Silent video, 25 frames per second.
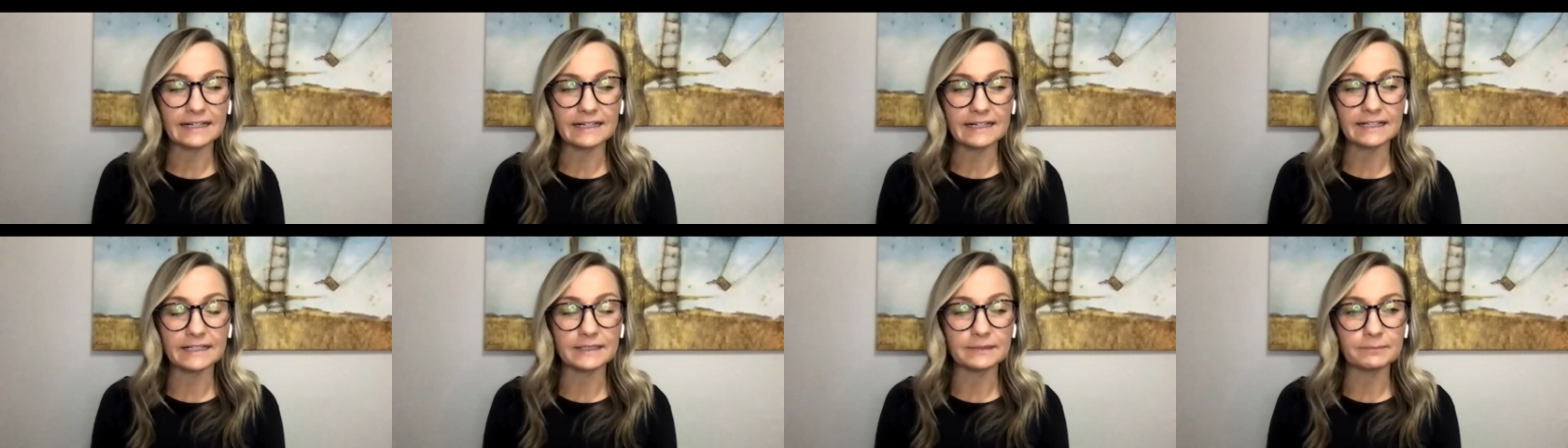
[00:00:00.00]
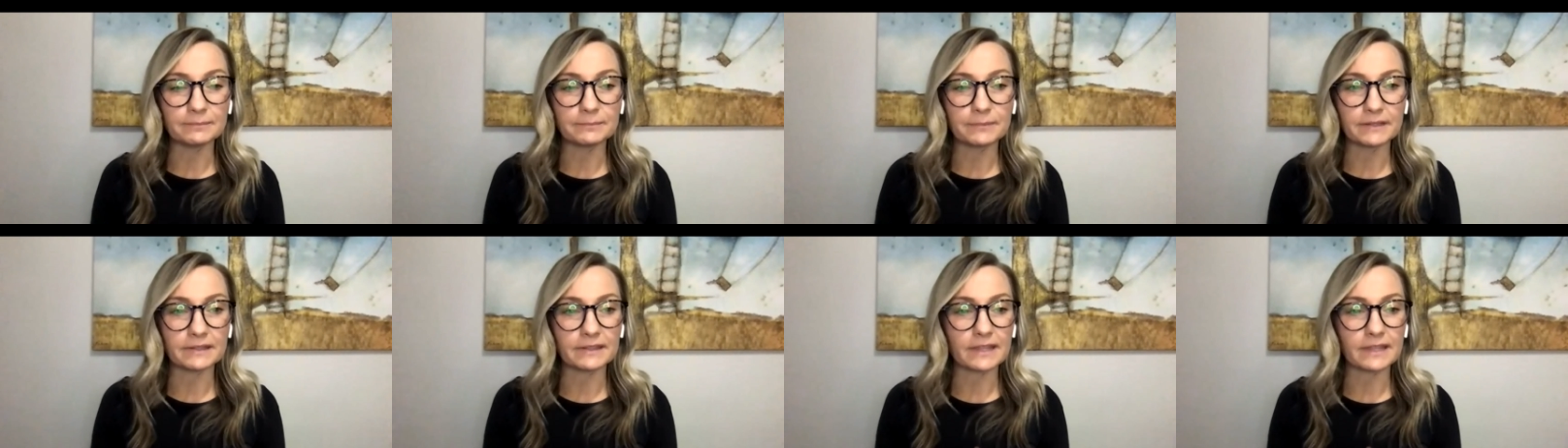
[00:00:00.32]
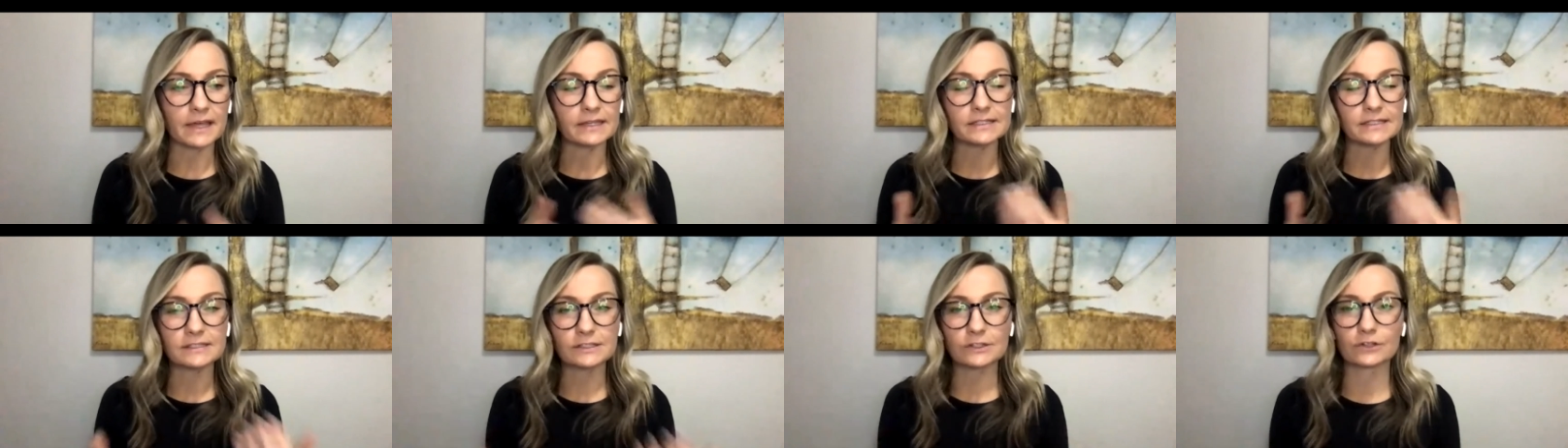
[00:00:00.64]
but
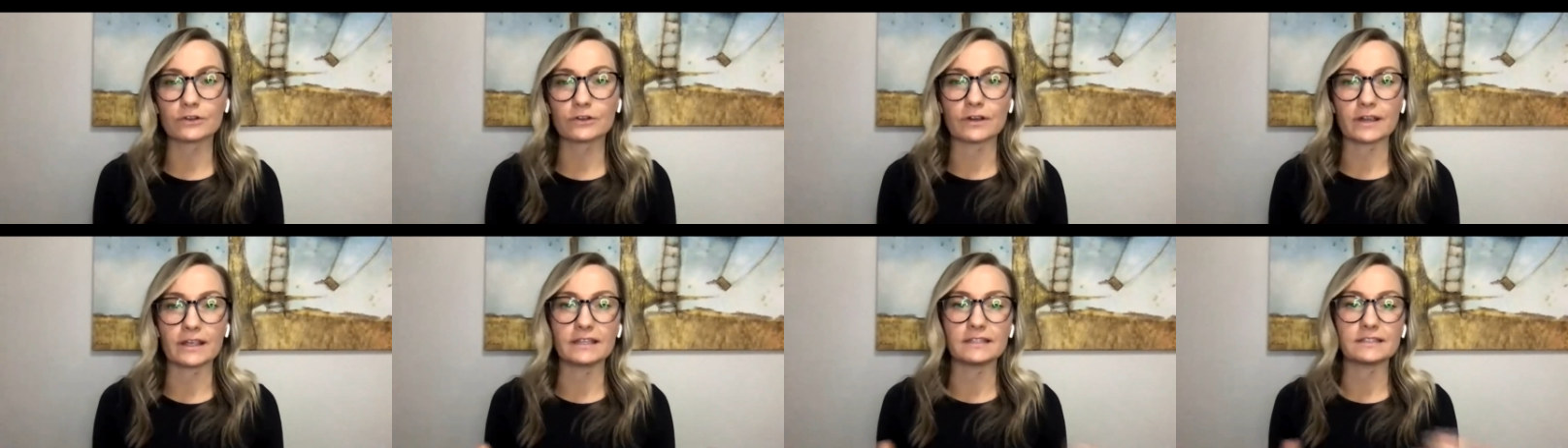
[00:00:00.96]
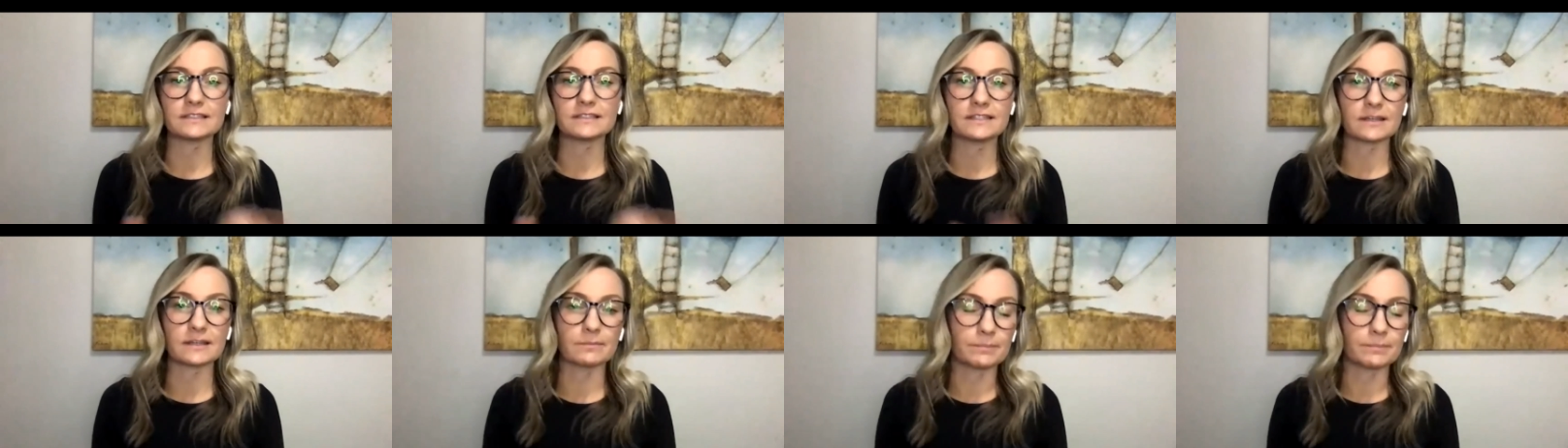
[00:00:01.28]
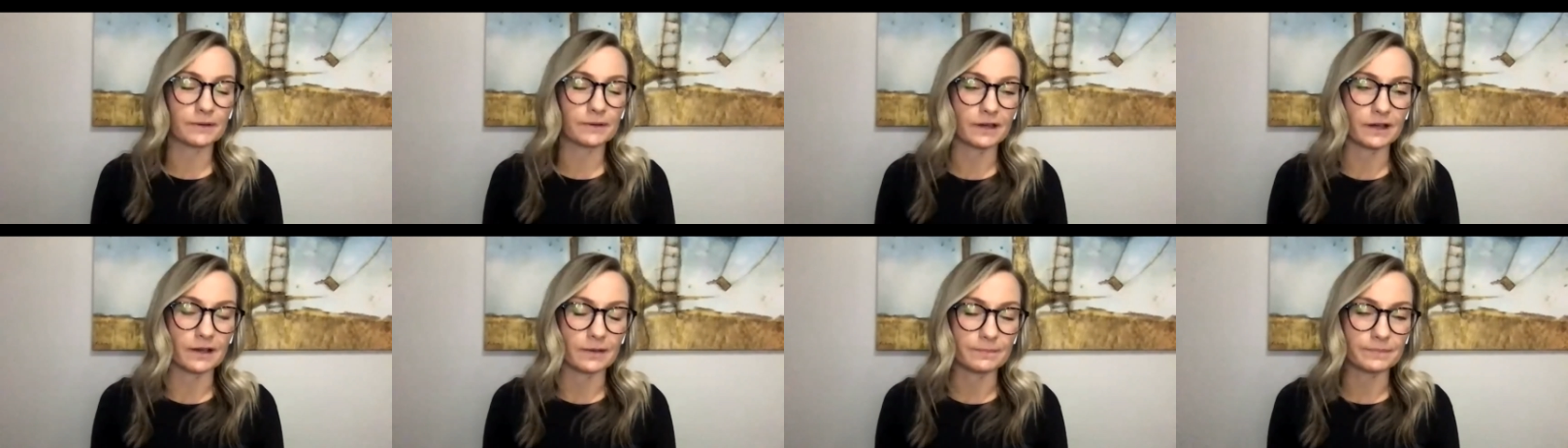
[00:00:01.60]
that is a great tip,
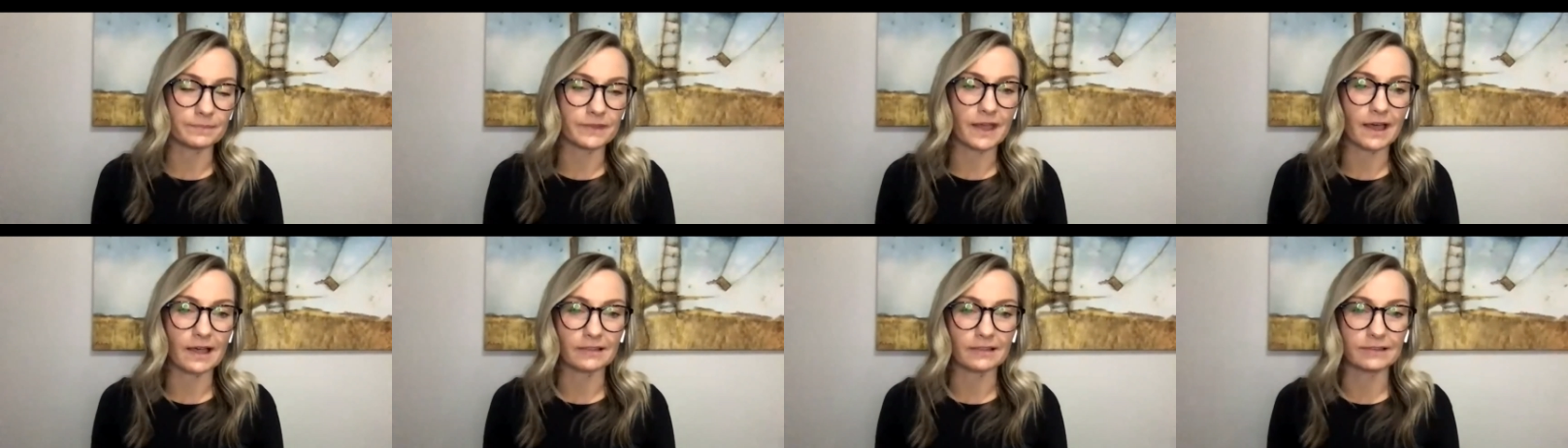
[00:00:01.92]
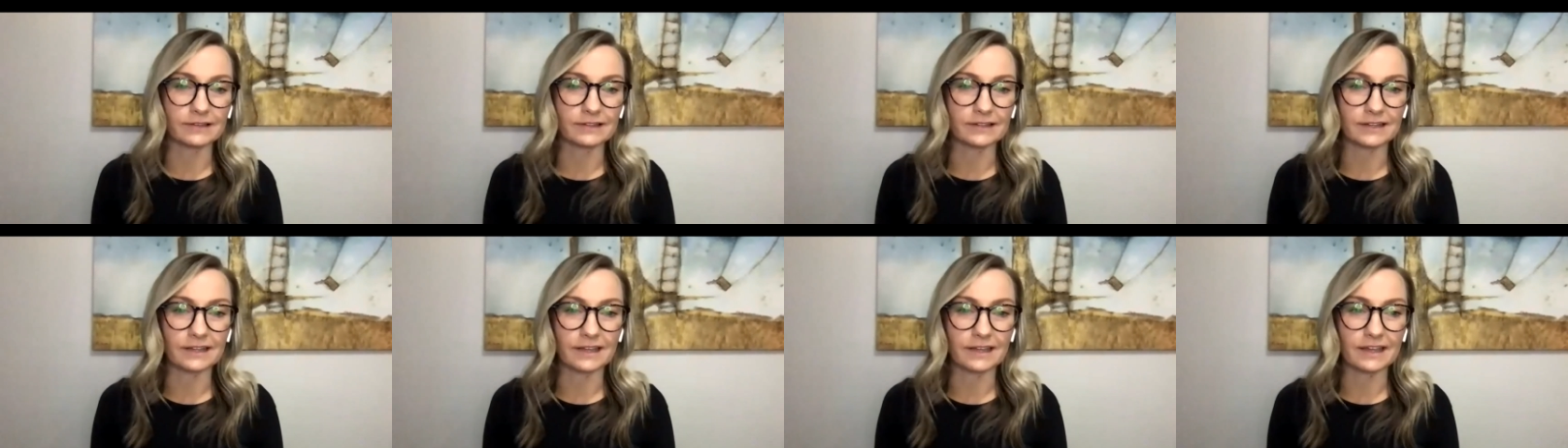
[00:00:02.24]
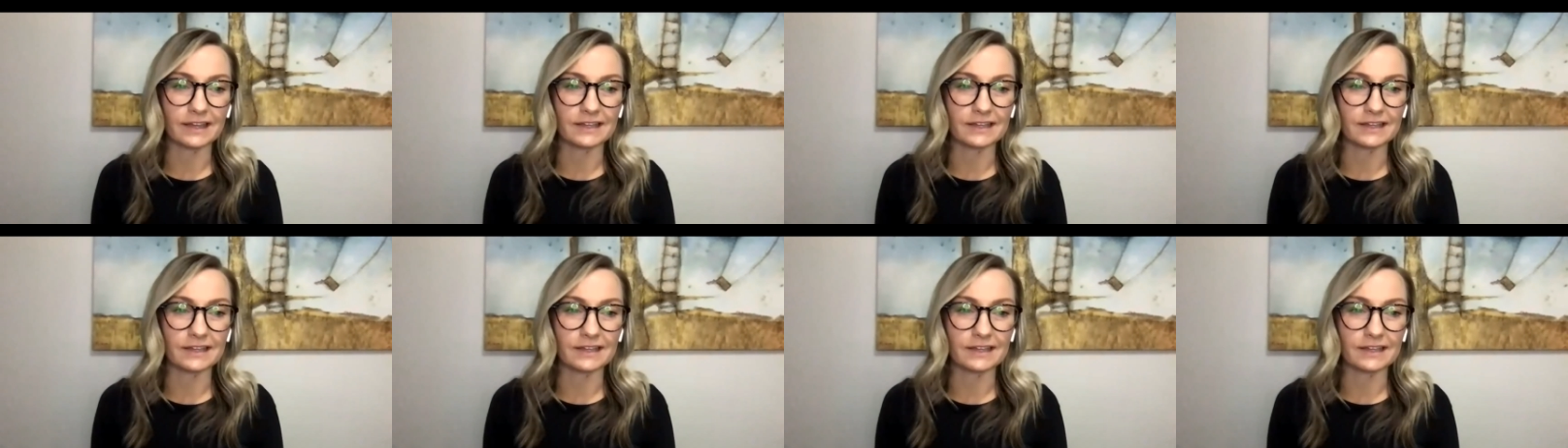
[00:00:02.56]
Helen.